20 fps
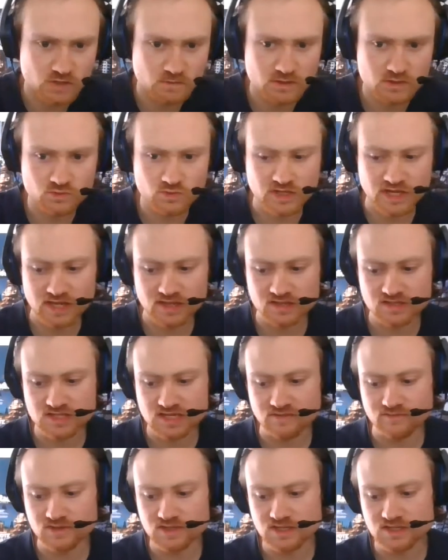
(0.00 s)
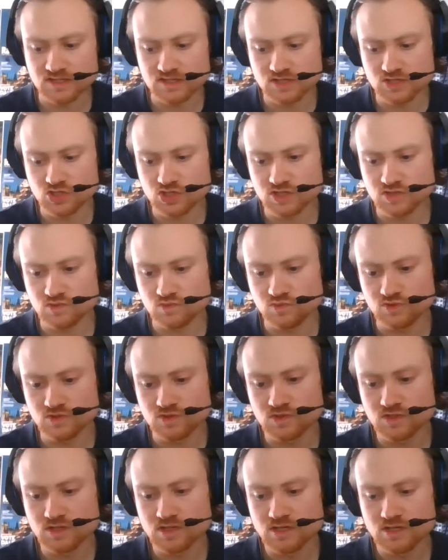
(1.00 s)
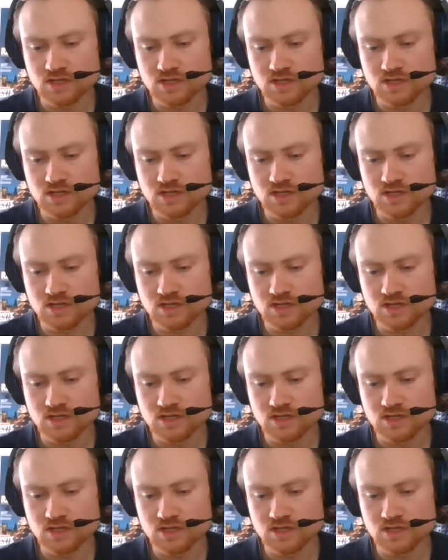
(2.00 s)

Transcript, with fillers: compared to what they had in the seventies, and it just was,